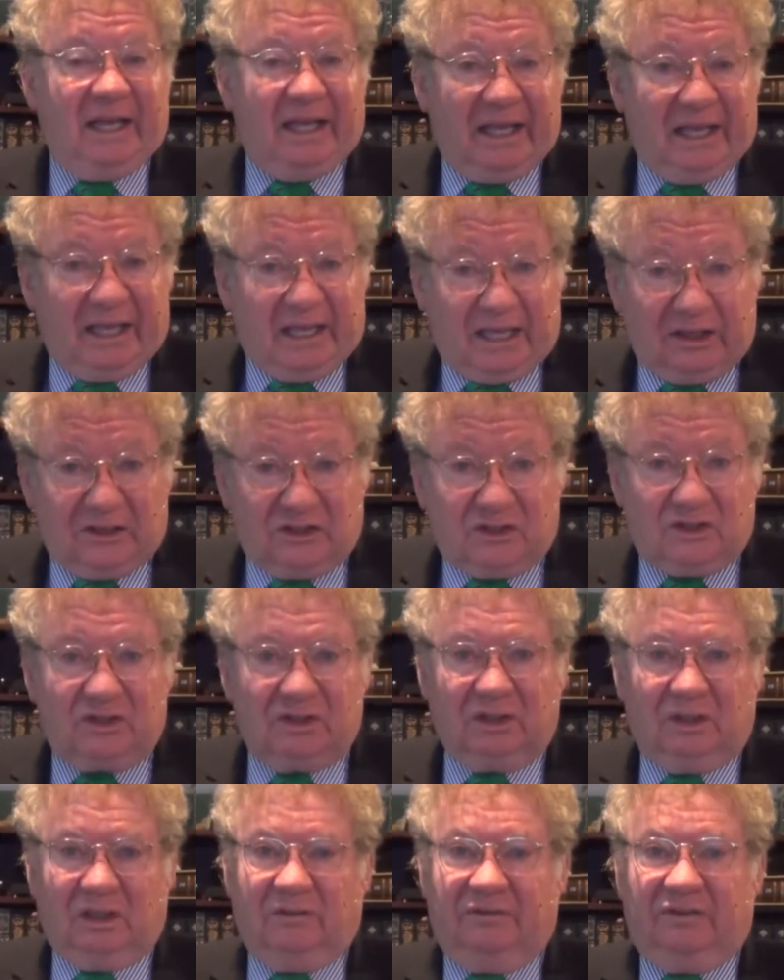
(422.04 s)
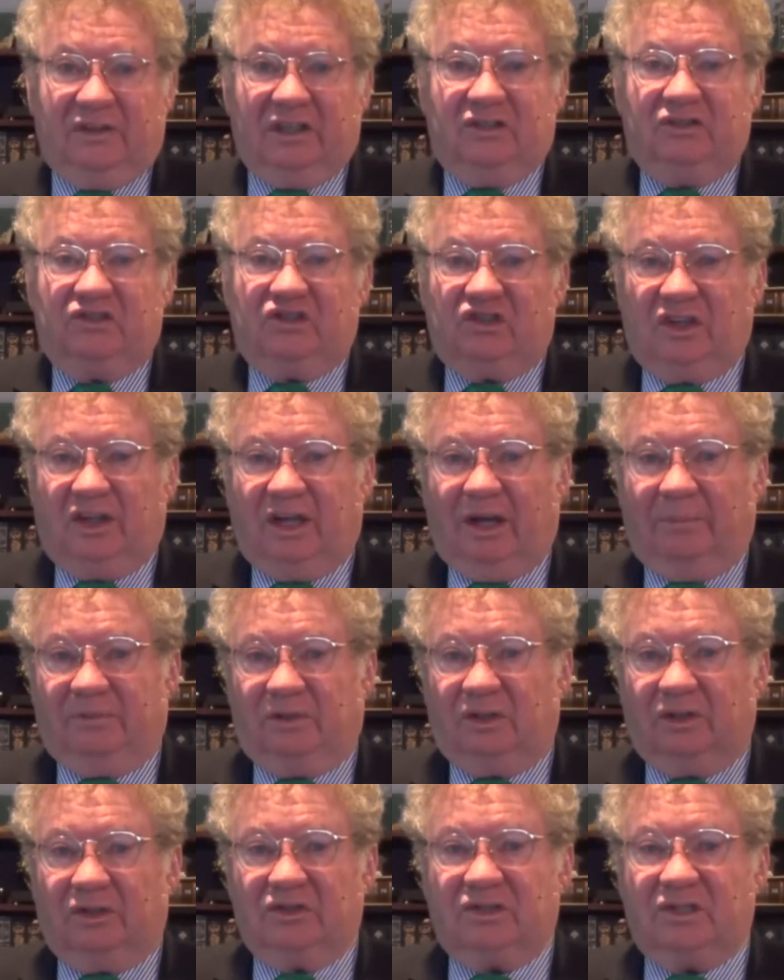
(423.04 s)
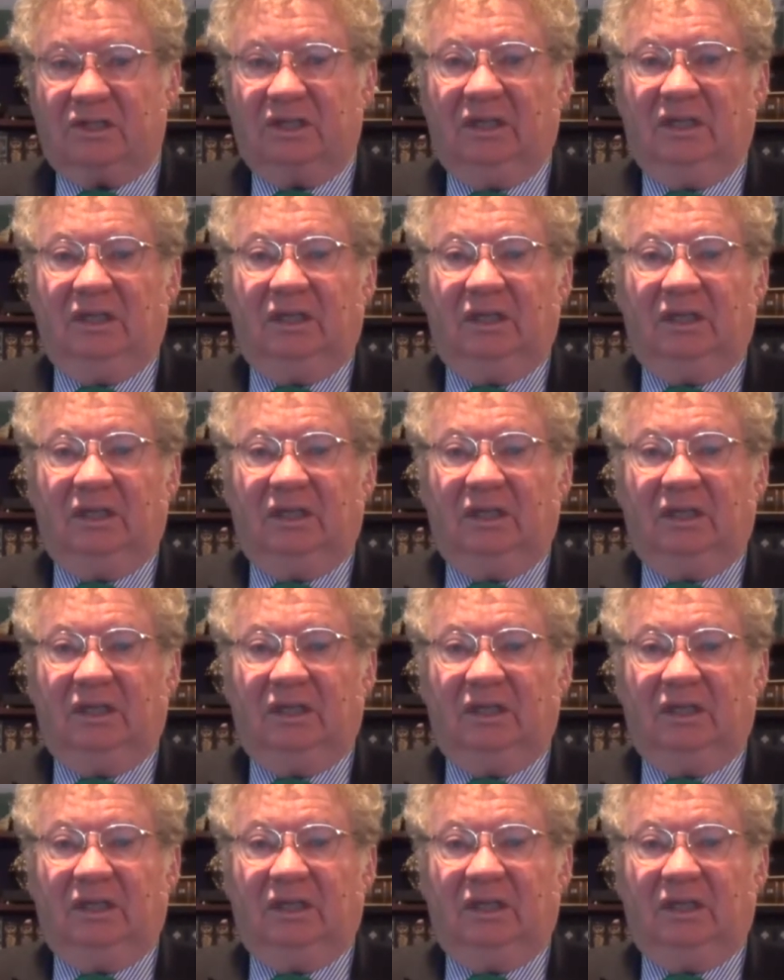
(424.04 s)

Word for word: Each of these chapters